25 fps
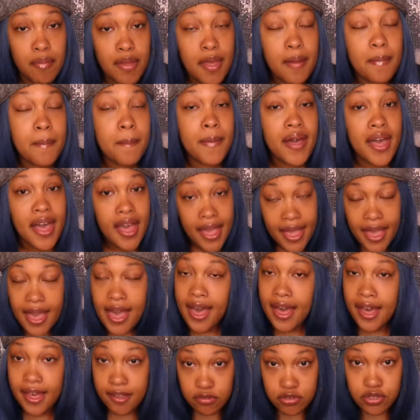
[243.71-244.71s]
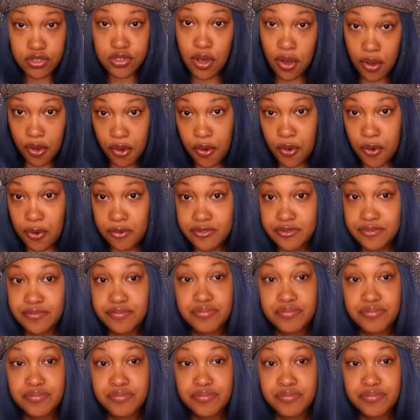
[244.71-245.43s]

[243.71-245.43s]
in my household,